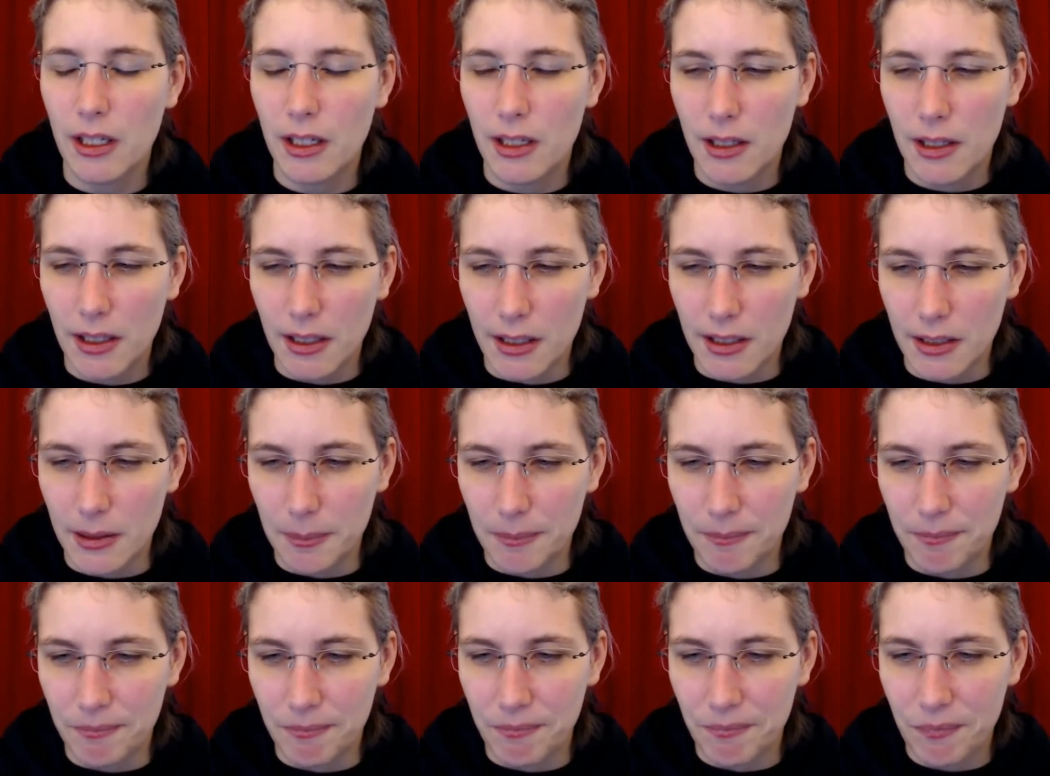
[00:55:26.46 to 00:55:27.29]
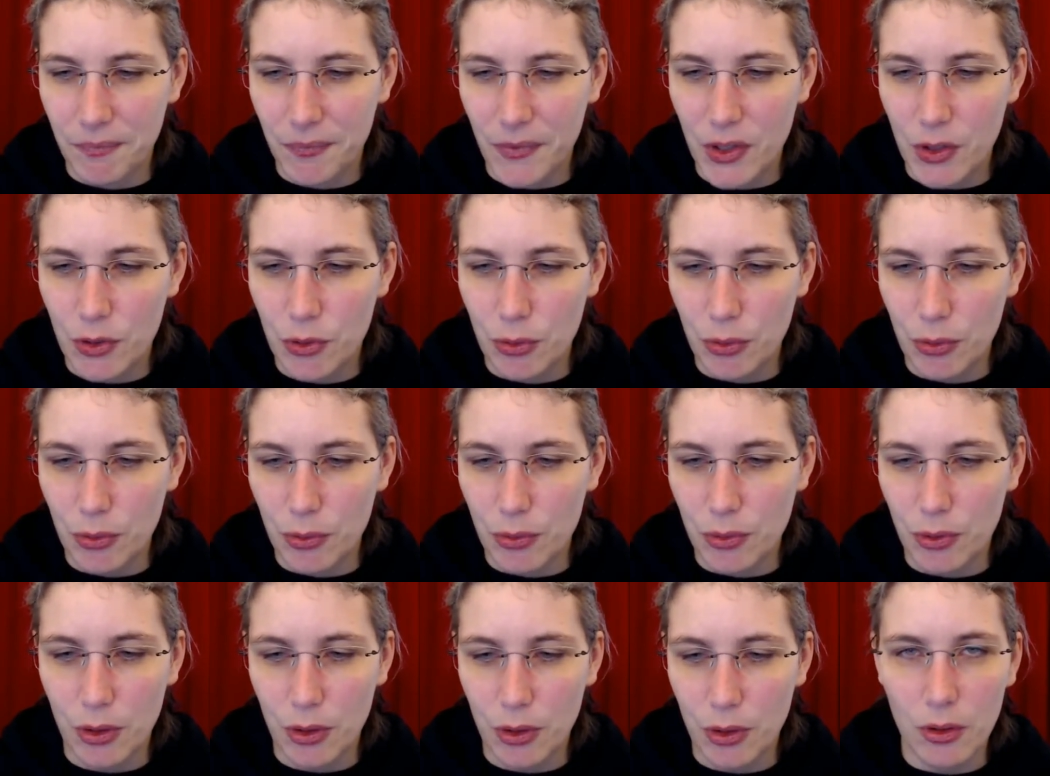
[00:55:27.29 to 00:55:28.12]
um, to
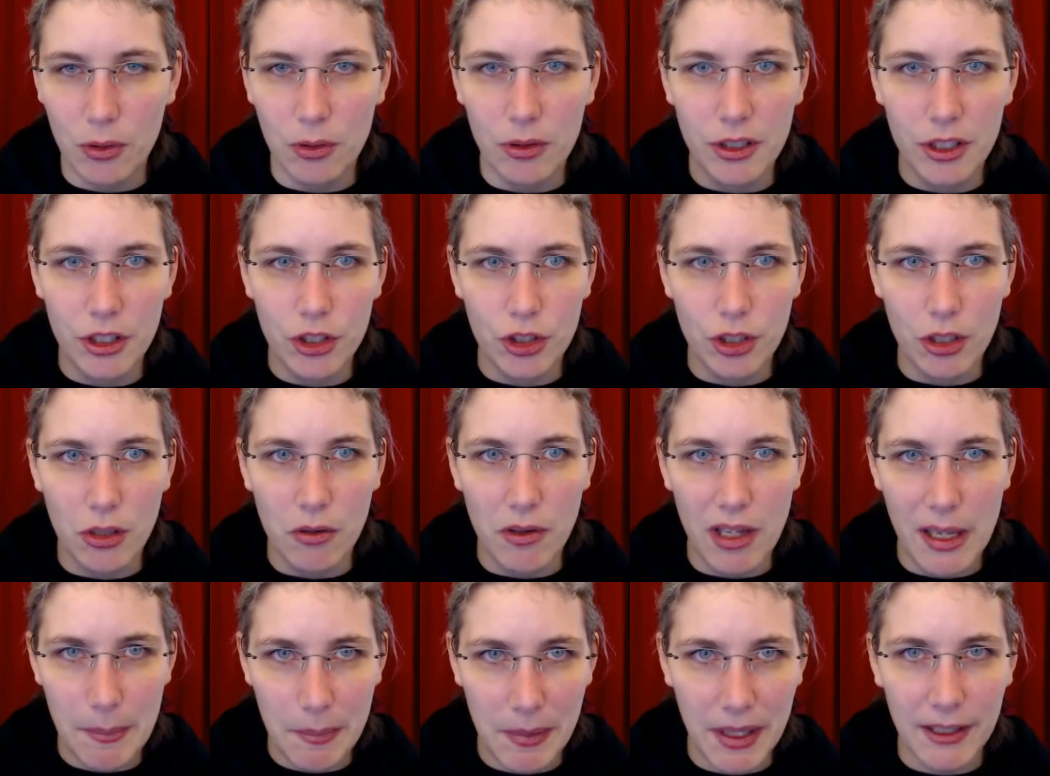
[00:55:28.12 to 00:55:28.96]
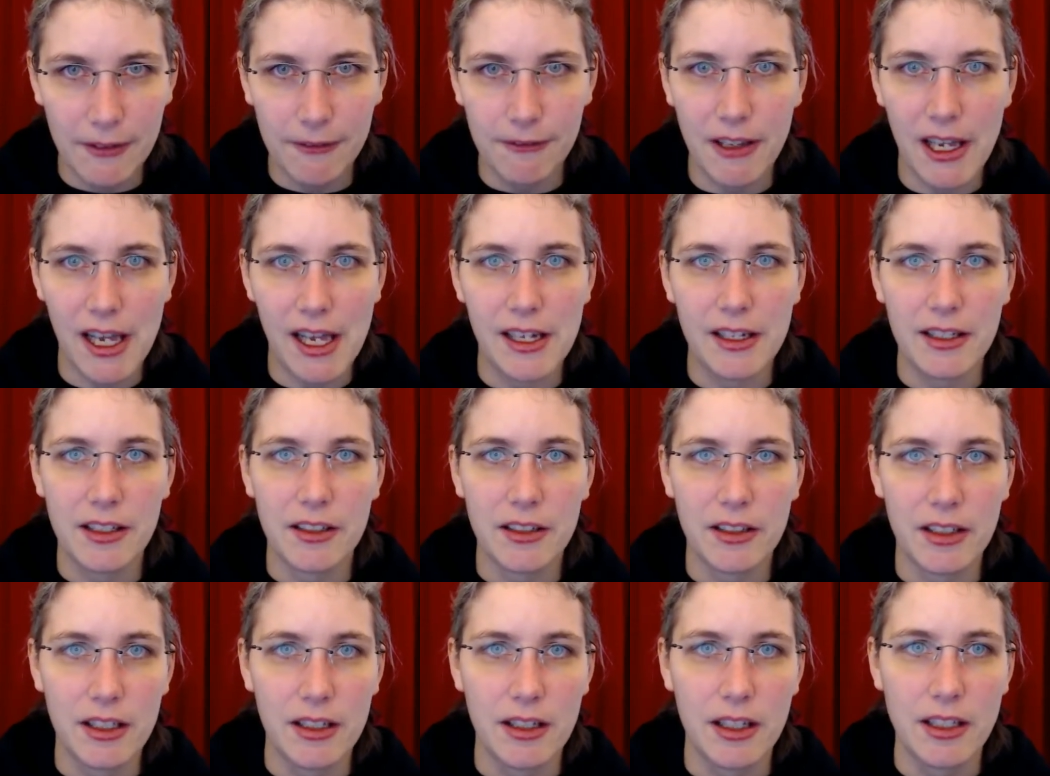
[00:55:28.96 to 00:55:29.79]
not only show MPEG files
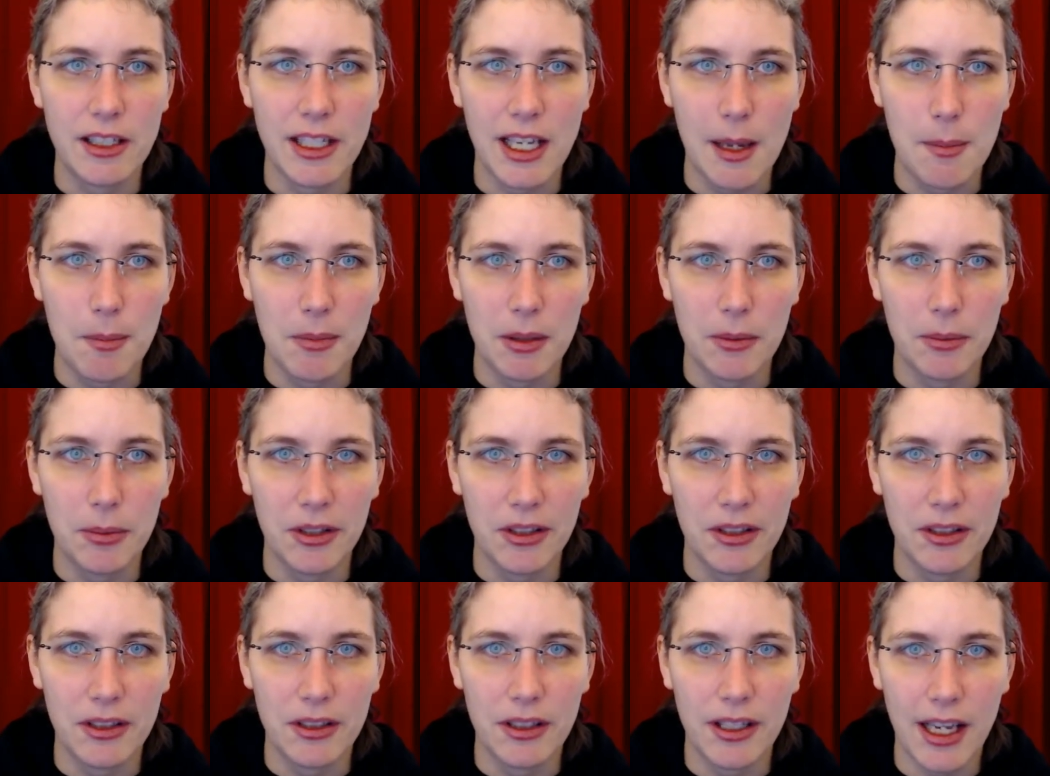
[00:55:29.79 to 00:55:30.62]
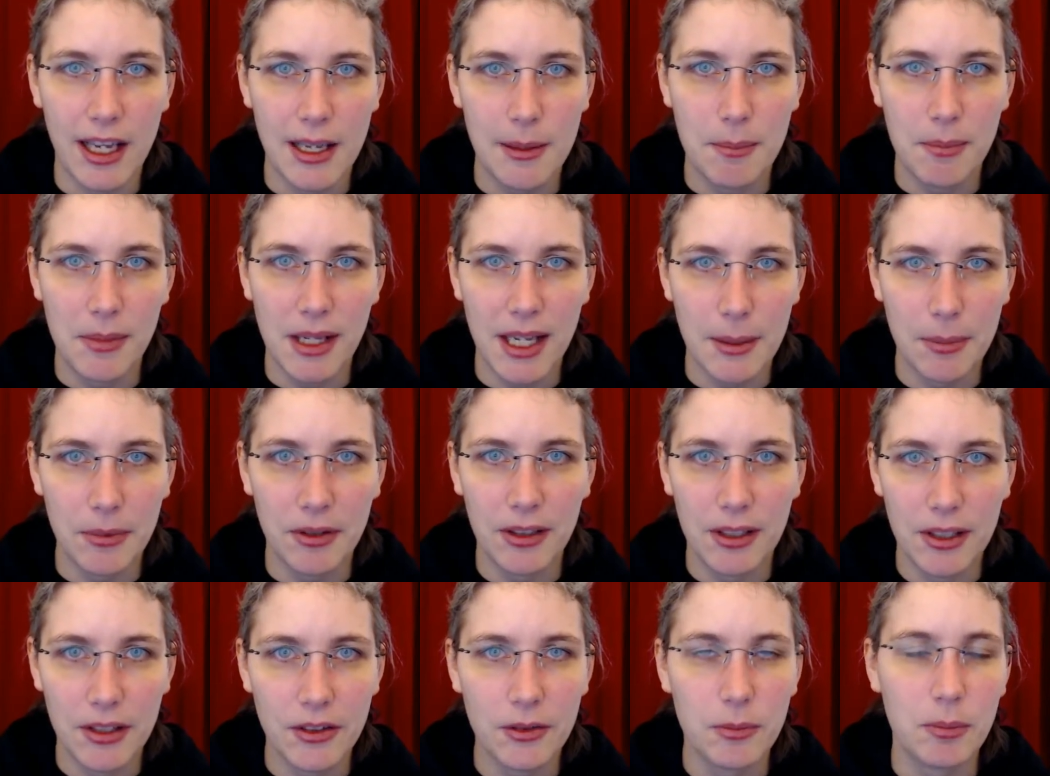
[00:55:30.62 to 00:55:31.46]
in the time-lapse time -lapse
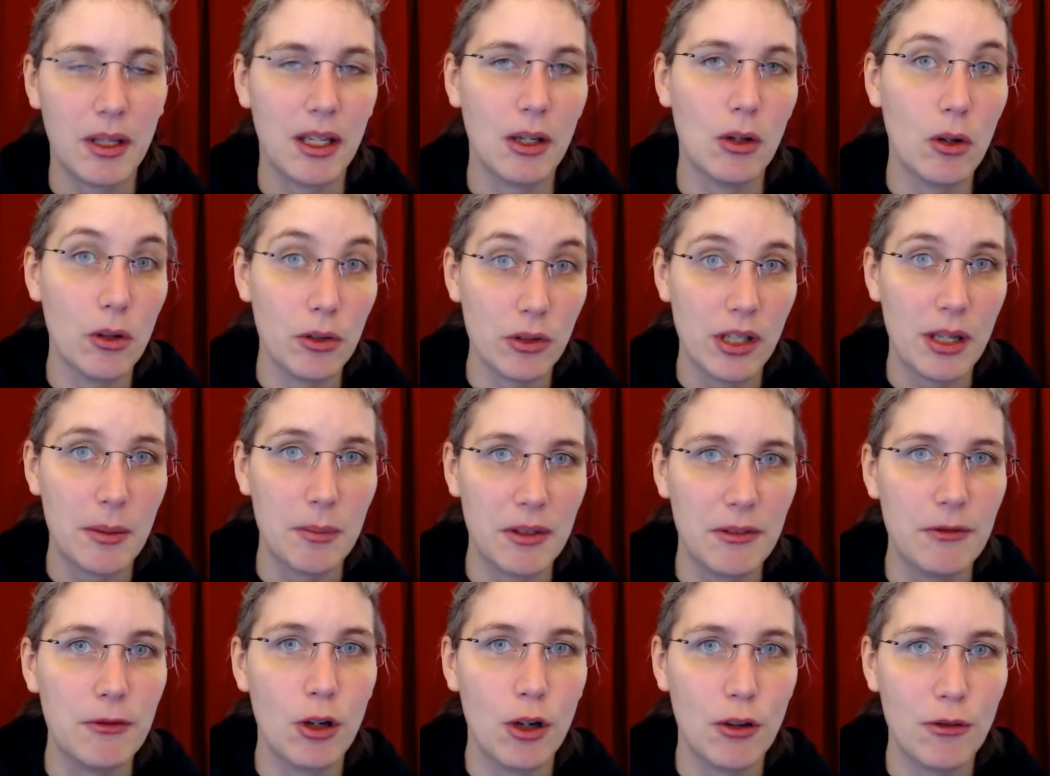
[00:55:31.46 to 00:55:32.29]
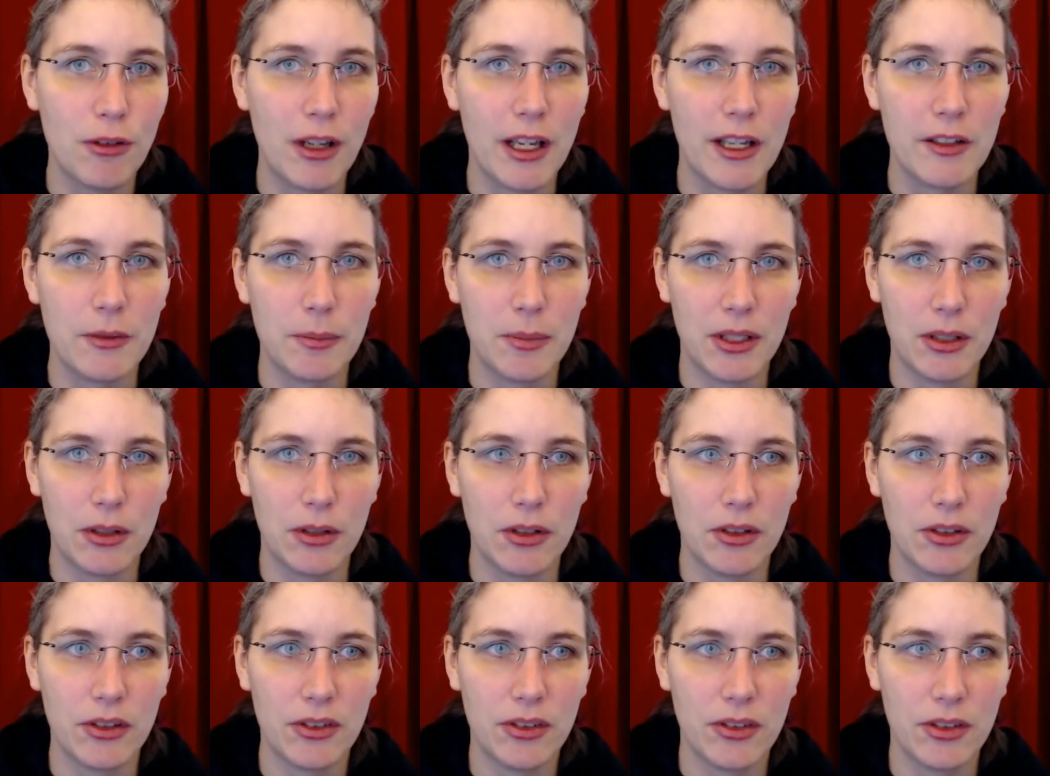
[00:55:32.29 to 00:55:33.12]
list, but also MP4 files,
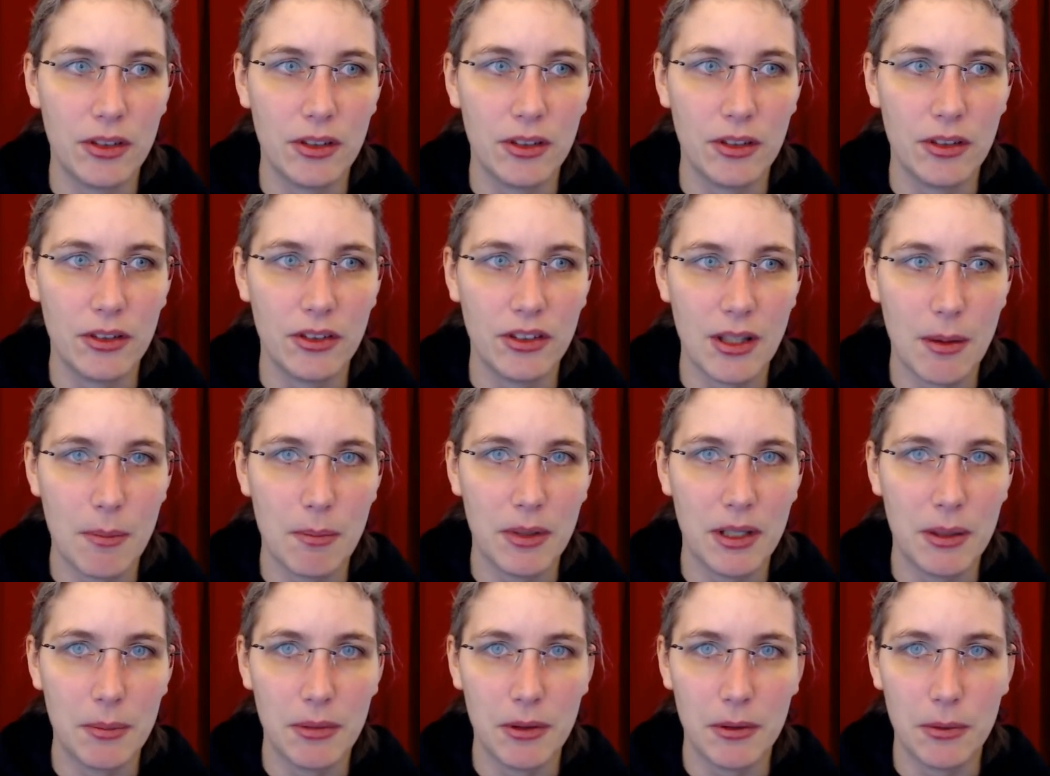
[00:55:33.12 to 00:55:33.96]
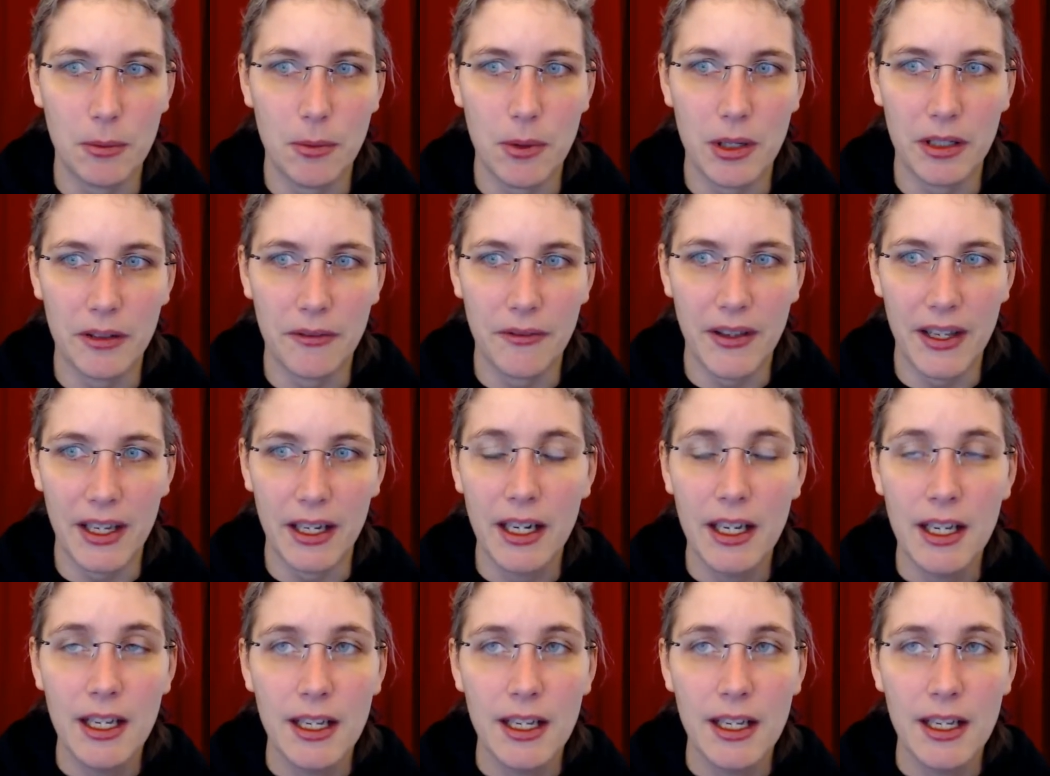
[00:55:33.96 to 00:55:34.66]
because uh, some people were there.